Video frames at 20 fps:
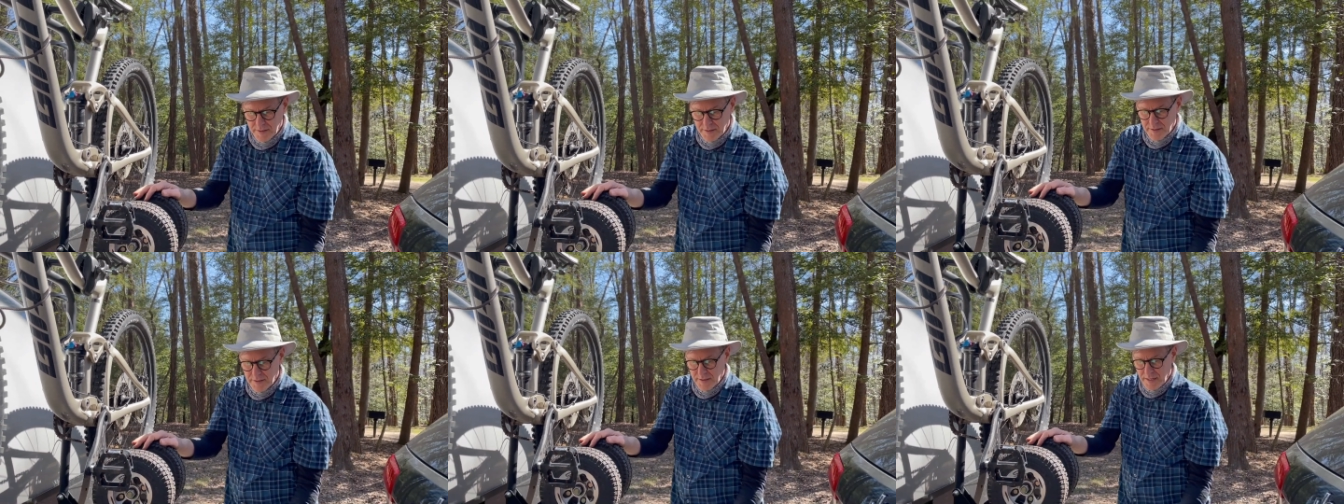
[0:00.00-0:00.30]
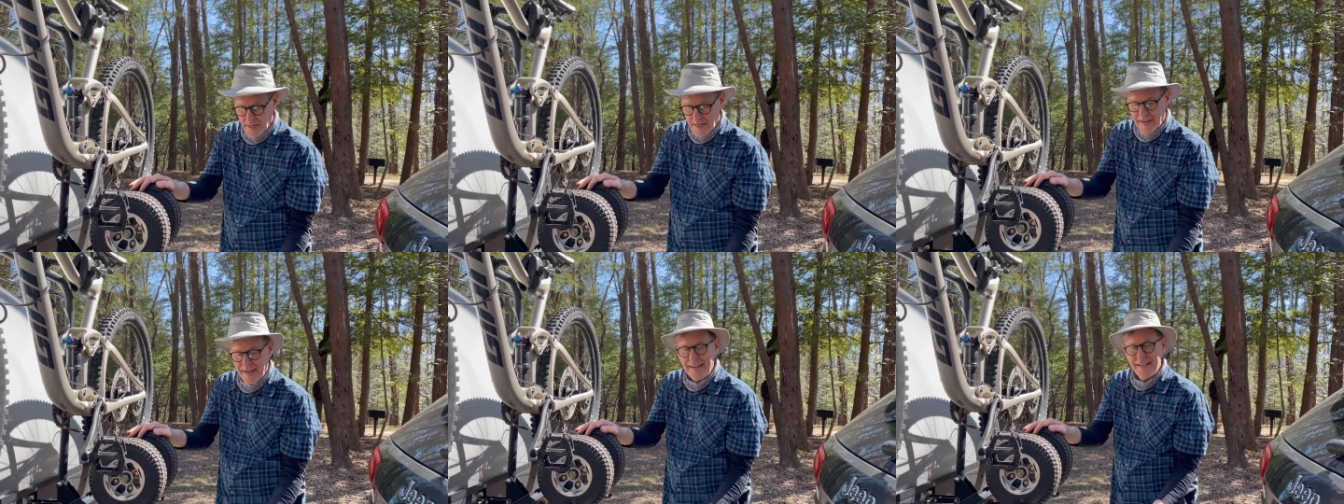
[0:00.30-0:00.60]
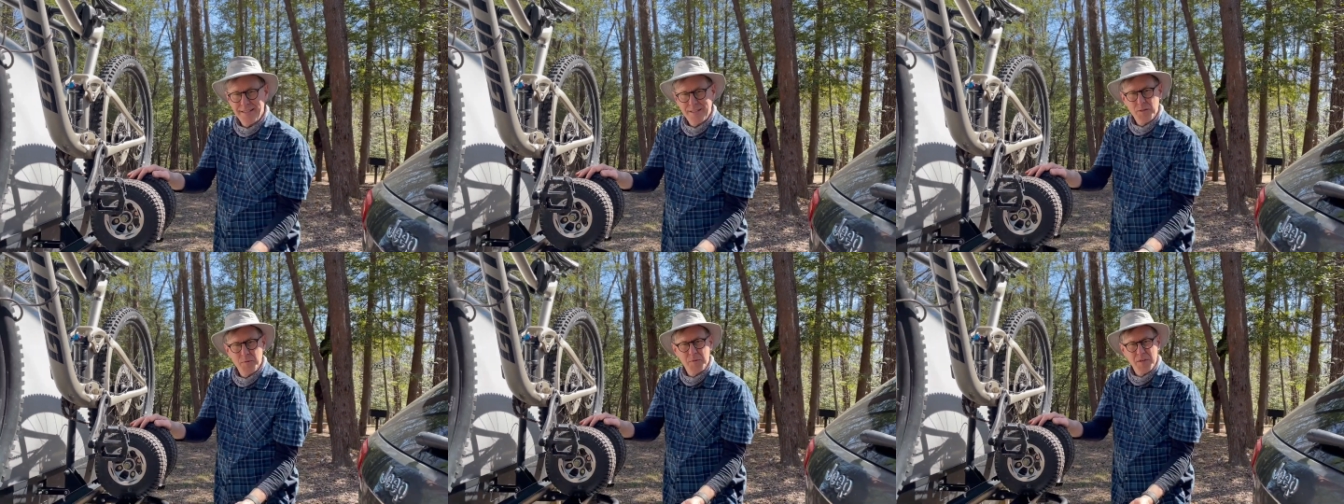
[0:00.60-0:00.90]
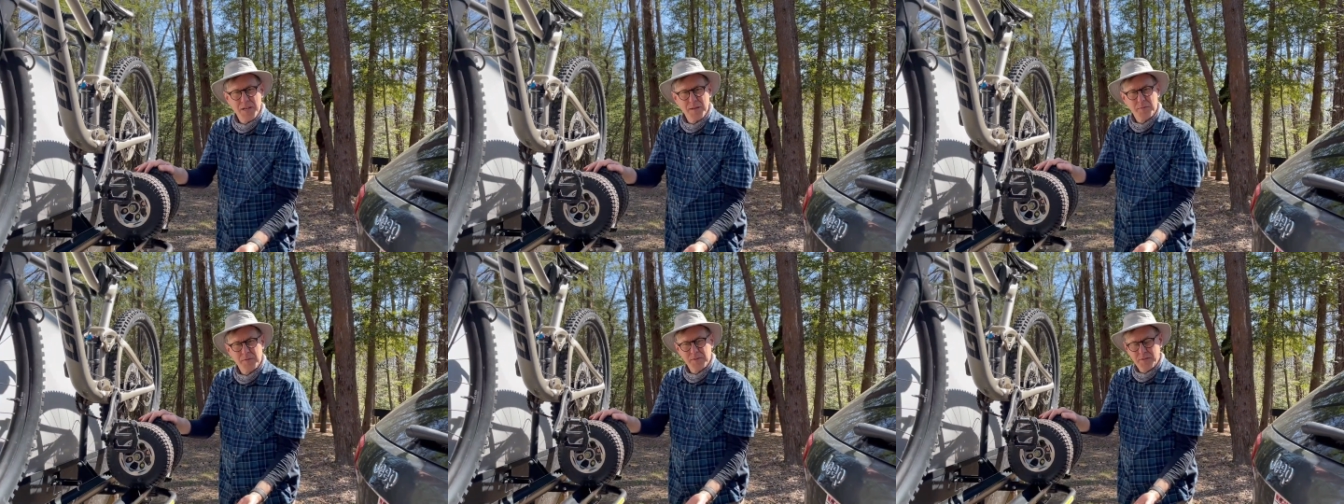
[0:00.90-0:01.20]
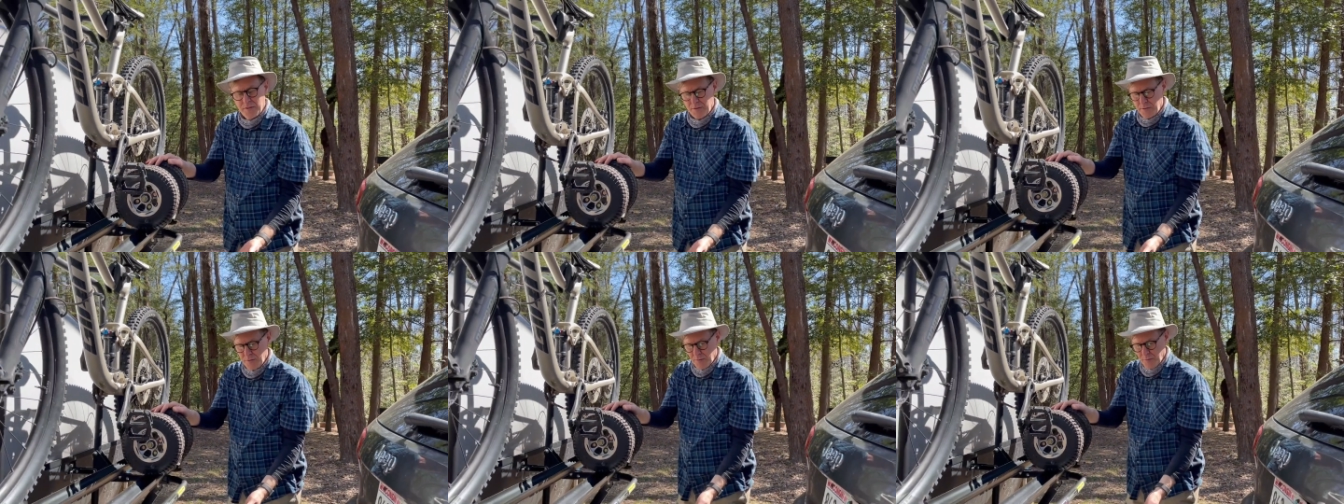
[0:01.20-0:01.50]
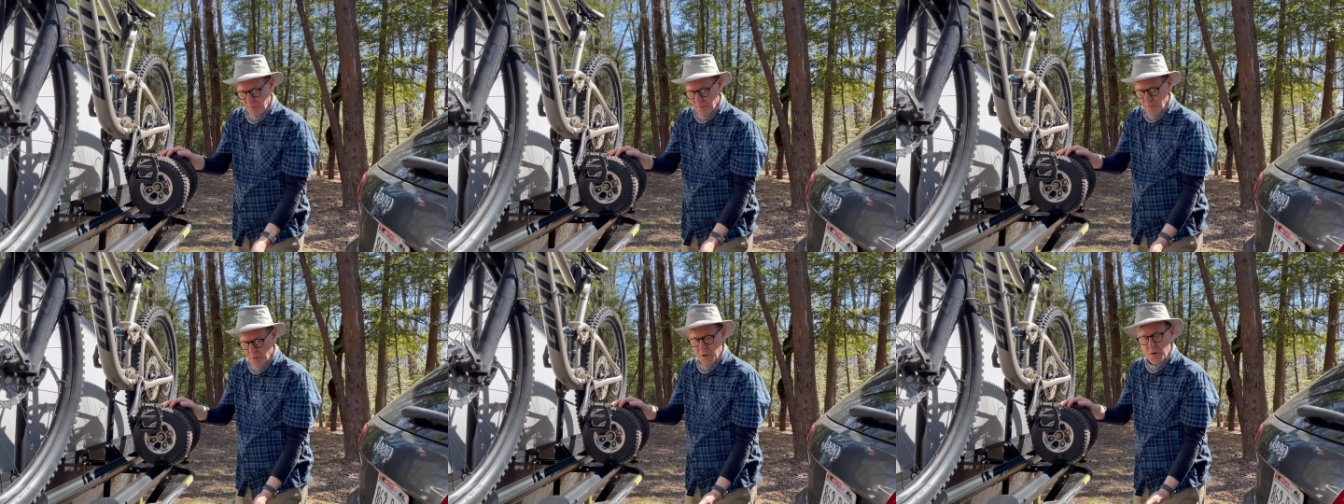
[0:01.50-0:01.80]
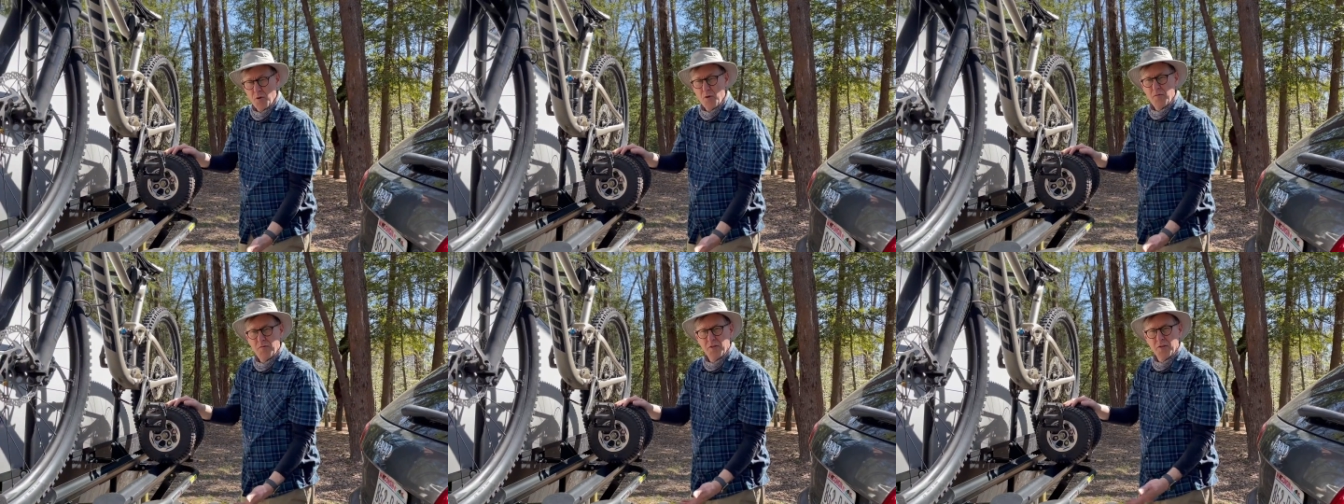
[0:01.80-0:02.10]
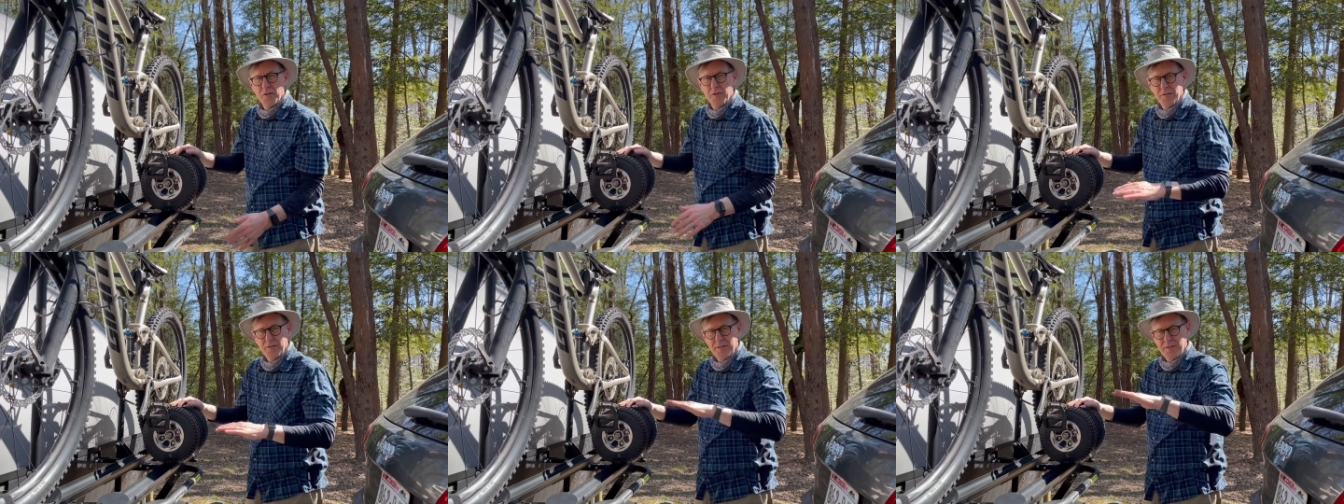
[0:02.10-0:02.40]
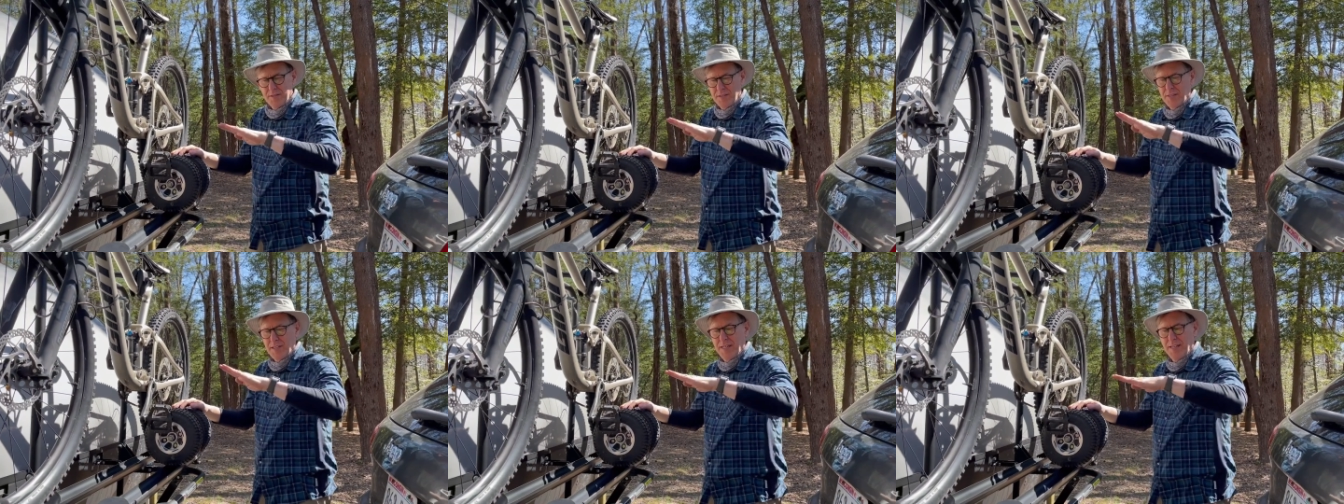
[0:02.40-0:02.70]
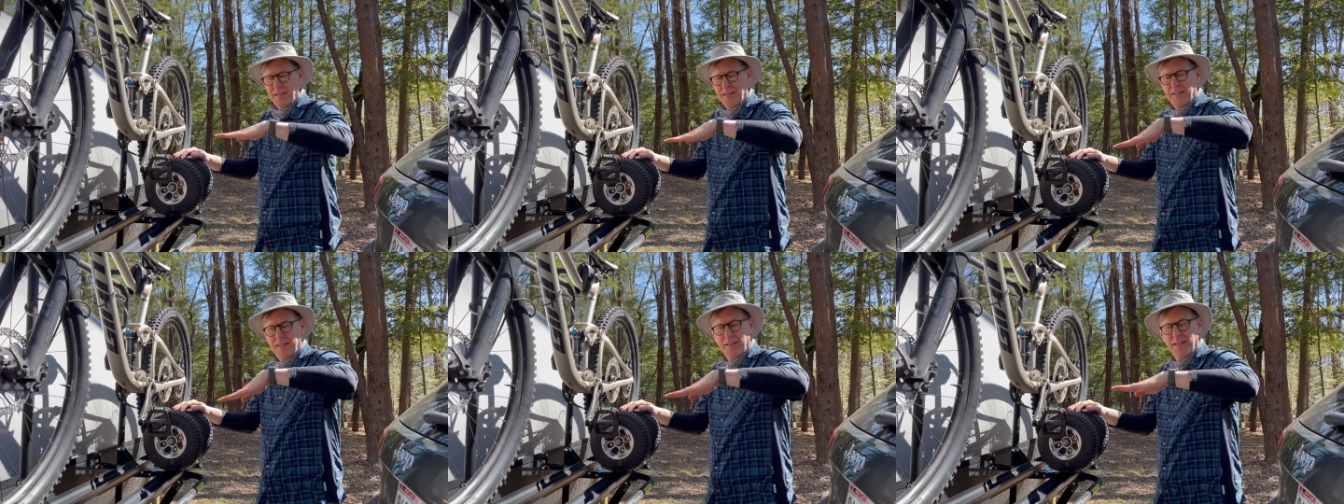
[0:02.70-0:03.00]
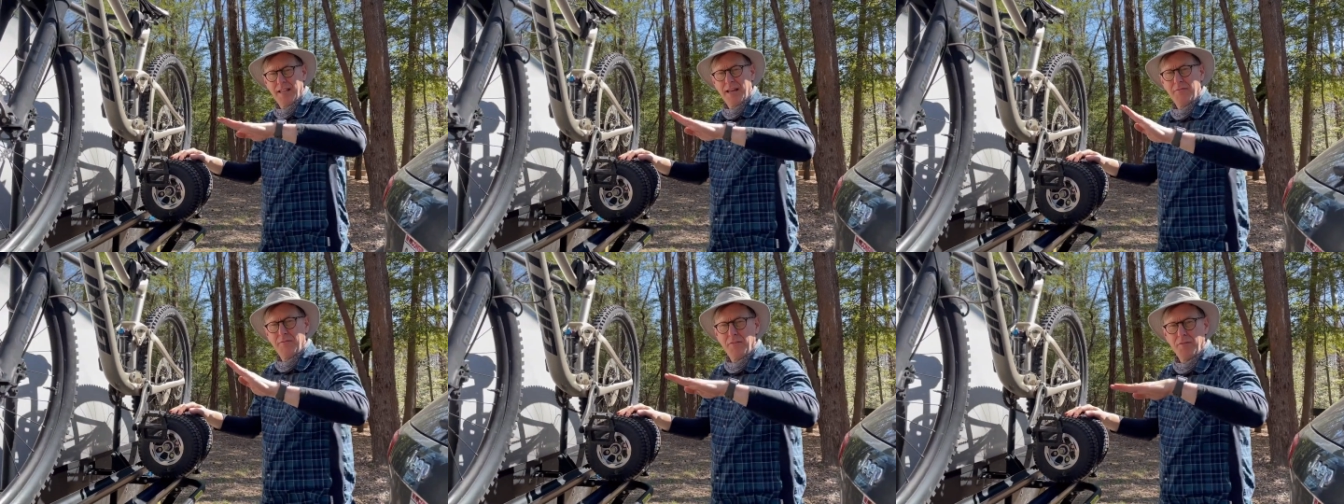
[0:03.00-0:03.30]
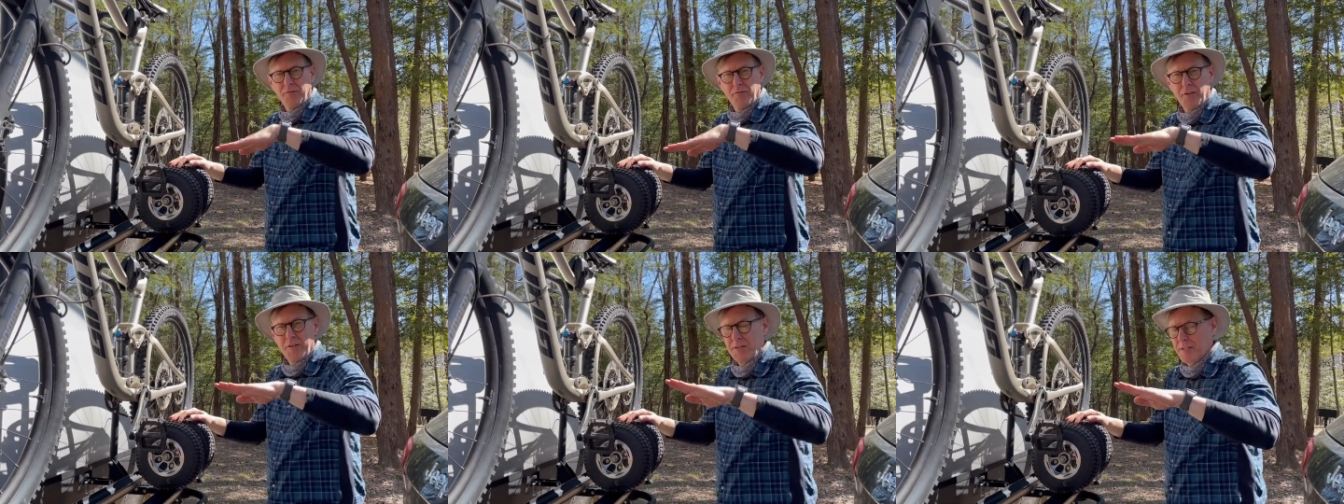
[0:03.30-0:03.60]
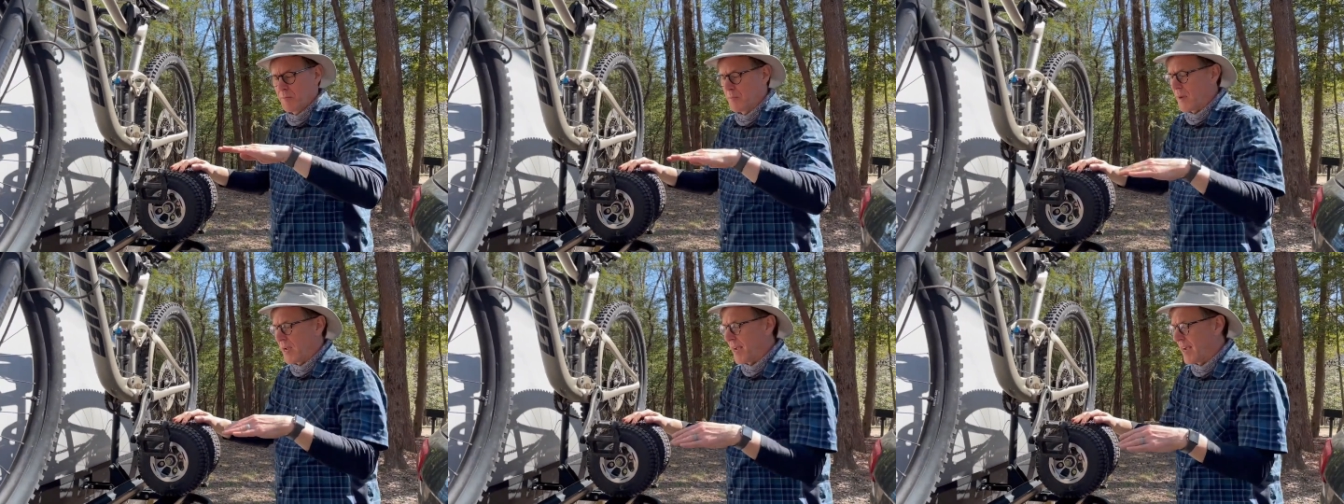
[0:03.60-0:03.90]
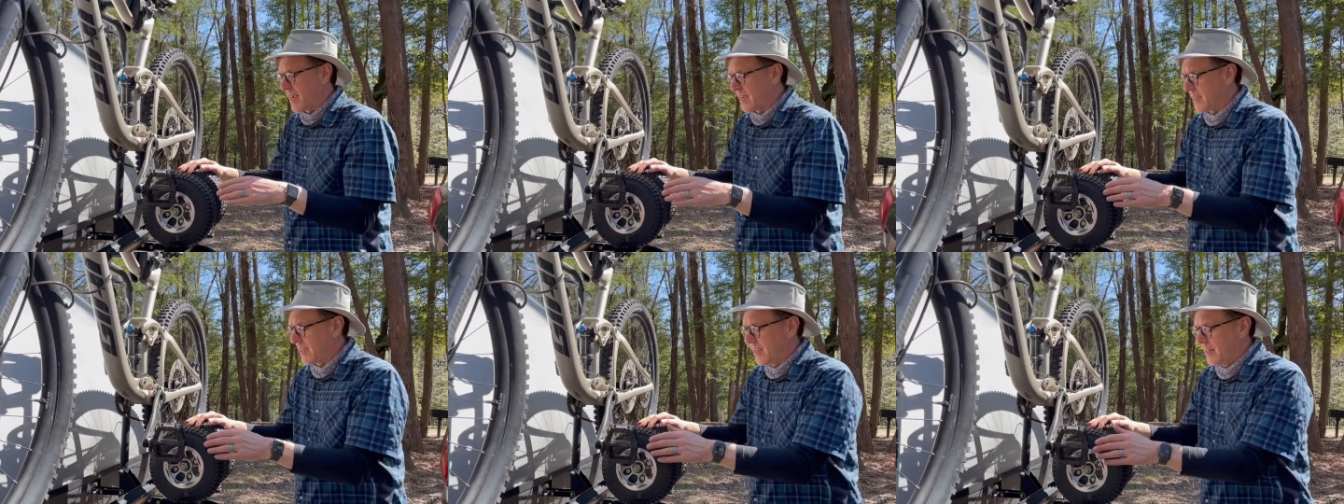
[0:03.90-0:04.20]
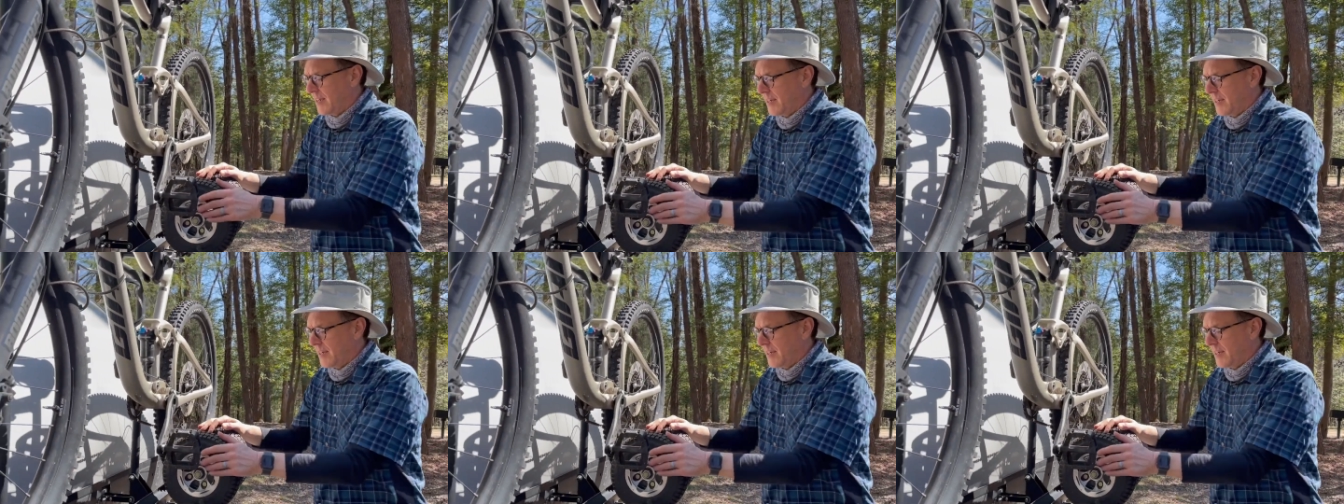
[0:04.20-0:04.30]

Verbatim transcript: height to be able to maneuver, to get level front to back,